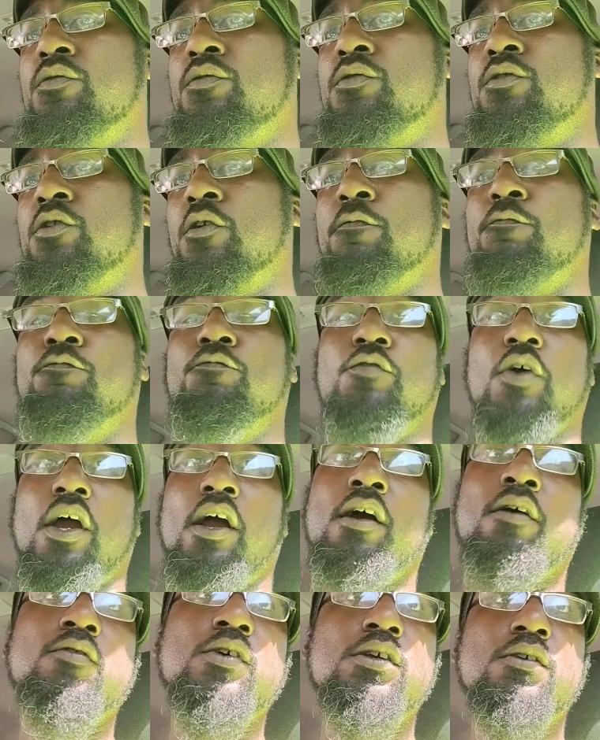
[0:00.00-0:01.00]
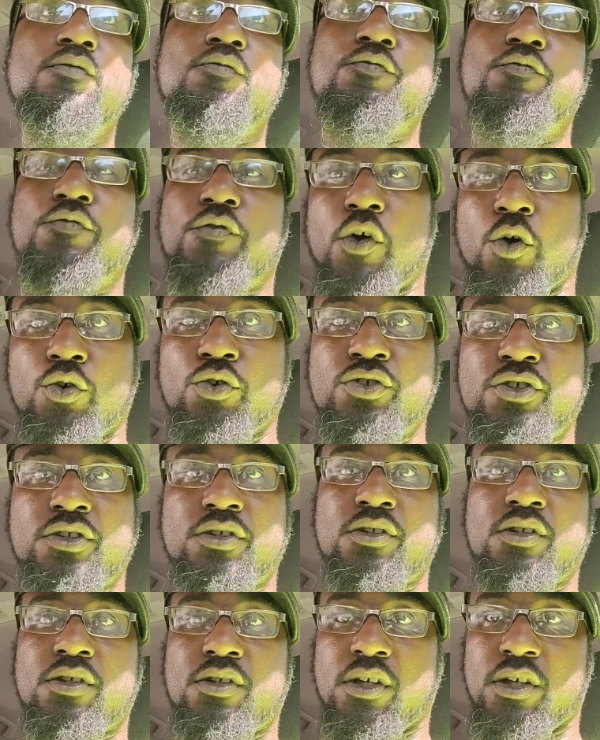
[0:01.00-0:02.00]
The very
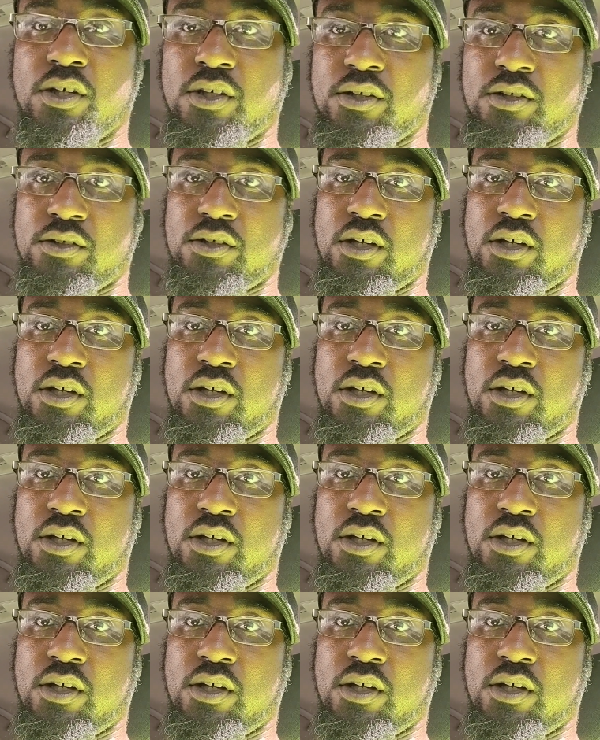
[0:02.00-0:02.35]
first thing